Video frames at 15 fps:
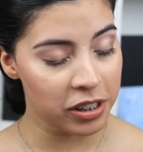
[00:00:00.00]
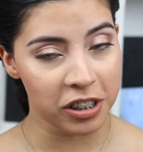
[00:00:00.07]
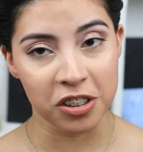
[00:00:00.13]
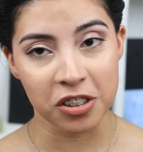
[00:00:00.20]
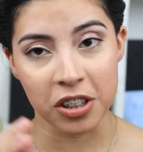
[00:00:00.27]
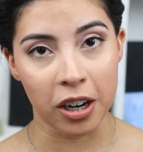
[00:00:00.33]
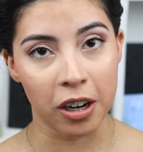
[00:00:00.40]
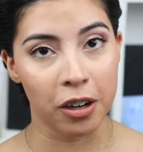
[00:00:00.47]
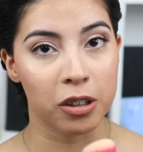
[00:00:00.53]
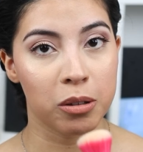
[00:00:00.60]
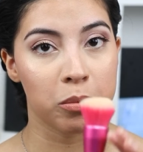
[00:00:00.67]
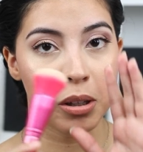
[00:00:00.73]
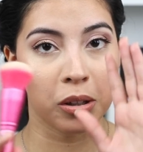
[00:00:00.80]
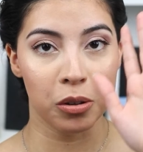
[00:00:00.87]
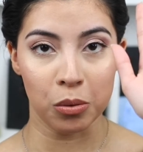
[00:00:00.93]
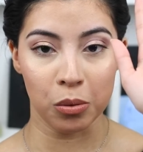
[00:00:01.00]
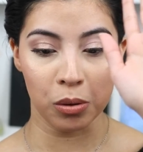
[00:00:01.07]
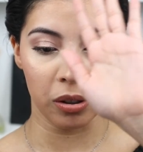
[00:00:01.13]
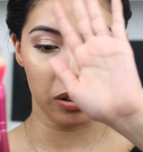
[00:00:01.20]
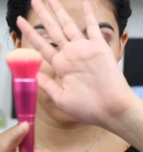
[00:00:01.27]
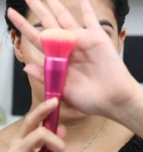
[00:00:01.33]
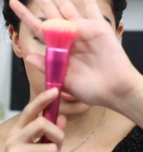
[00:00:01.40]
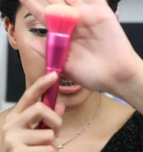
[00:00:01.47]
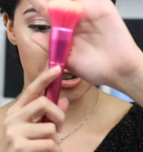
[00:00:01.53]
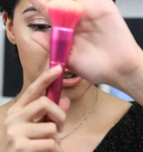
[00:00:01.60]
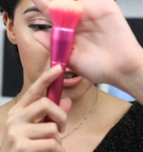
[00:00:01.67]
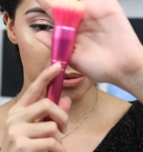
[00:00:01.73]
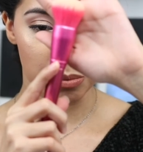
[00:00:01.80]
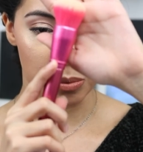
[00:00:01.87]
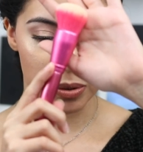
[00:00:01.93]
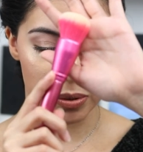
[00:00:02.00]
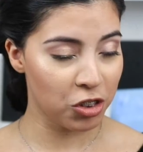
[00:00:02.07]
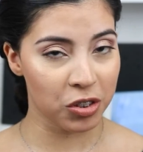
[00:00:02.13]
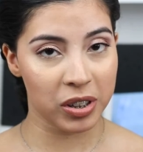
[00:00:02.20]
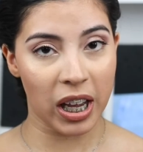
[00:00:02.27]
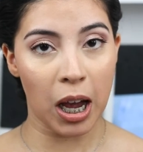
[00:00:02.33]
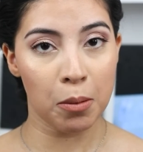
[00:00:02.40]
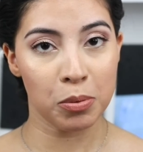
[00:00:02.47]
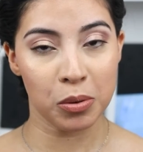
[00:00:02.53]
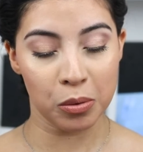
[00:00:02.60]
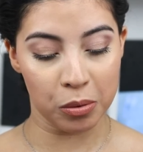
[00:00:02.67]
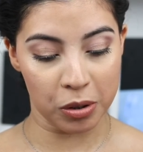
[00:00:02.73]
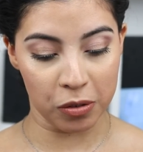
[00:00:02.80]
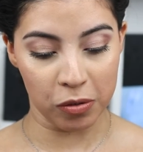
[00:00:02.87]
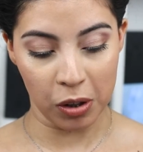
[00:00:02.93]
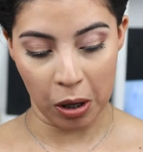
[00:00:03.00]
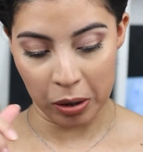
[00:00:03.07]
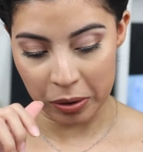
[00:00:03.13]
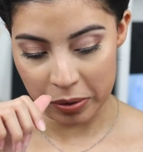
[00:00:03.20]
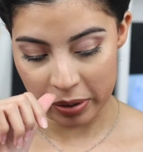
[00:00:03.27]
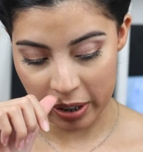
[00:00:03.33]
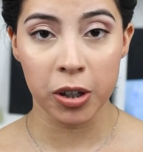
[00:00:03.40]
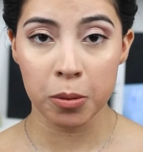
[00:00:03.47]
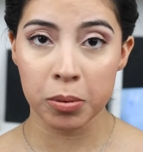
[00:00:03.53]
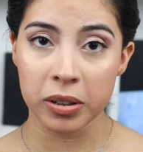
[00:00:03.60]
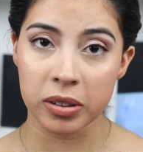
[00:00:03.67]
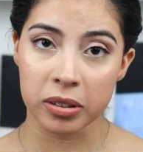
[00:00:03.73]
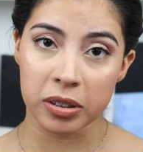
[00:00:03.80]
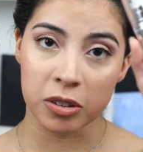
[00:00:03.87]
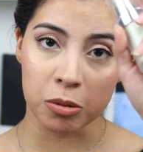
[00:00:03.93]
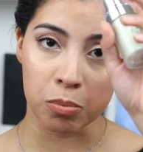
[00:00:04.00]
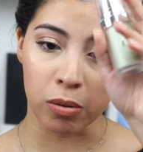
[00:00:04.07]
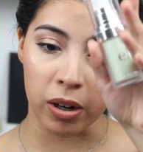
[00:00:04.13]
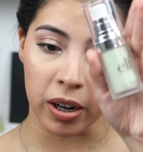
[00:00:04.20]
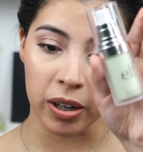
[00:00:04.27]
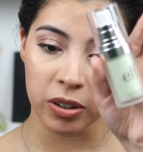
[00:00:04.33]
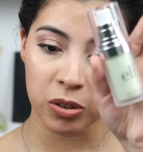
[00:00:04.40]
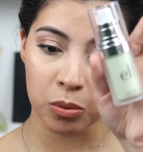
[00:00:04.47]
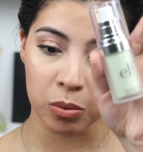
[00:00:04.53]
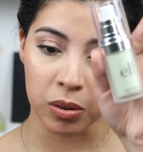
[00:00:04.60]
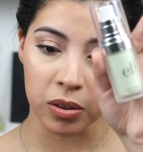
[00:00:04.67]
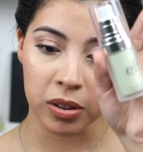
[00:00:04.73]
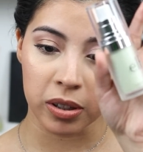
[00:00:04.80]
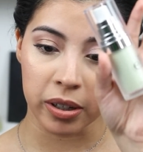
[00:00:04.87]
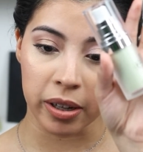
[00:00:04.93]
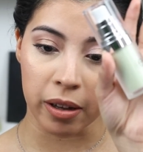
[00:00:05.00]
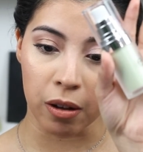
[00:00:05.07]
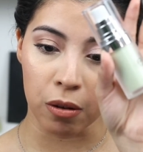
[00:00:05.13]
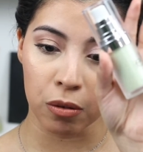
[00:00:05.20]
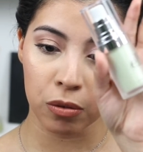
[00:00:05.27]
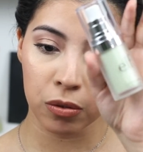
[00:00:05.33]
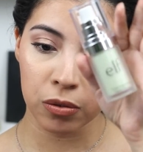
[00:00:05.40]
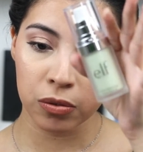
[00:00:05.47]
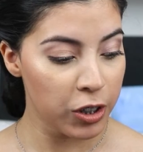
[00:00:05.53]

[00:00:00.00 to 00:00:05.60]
The entire NABELLA NOOR collection was just absolutely flawless. Very pleasantly surprised with the e.l.f.